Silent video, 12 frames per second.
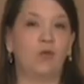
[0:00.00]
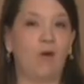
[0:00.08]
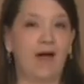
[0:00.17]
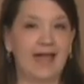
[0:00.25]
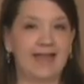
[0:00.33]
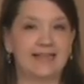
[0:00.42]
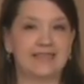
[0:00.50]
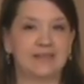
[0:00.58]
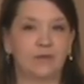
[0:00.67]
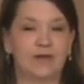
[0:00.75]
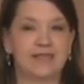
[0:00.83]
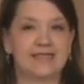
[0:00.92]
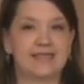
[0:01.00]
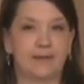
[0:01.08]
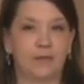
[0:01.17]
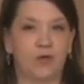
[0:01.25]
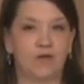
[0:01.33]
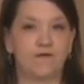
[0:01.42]
white was a
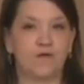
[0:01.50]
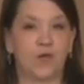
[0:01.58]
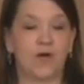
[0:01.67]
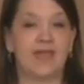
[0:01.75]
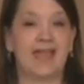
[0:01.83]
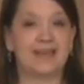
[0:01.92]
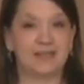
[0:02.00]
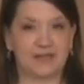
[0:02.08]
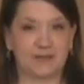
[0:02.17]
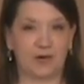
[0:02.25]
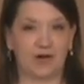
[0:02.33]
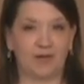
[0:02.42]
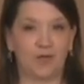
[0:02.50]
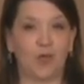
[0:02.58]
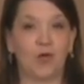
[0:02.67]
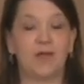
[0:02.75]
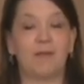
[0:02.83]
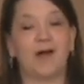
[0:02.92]
symbol for the endosperm,
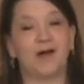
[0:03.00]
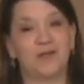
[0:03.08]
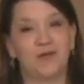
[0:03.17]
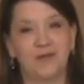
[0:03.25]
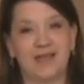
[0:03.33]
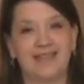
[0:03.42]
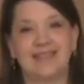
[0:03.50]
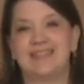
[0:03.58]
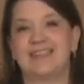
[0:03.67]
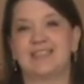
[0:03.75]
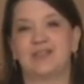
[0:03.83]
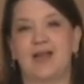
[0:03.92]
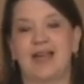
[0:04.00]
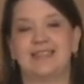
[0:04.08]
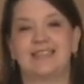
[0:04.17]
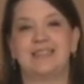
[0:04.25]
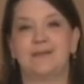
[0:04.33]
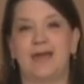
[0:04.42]
or the part of the wheat that's
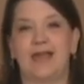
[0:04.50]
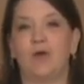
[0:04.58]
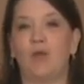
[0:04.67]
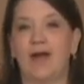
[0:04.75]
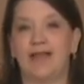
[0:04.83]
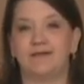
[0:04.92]
extracted to make white